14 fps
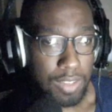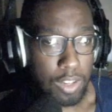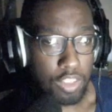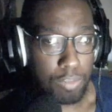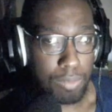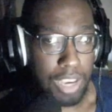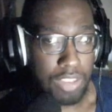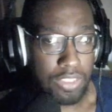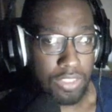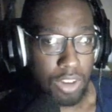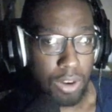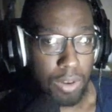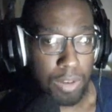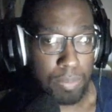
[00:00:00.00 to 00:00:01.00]
smash has
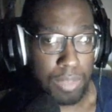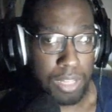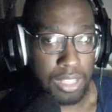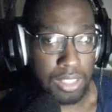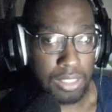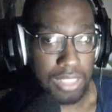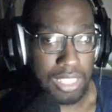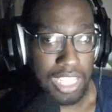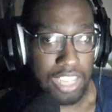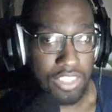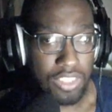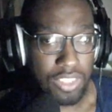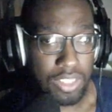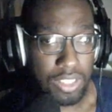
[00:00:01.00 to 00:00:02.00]
already been
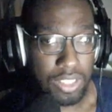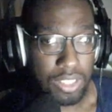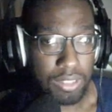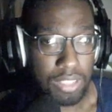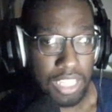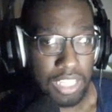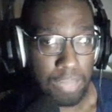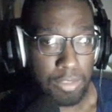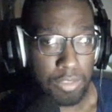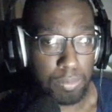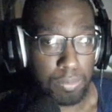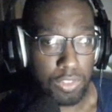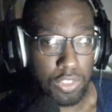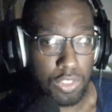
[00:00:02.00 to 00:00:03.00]
unleashed, leading them to
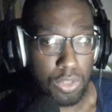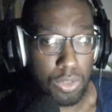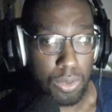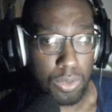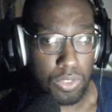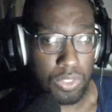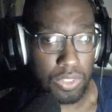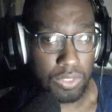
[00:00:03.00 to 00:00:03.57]
snooze.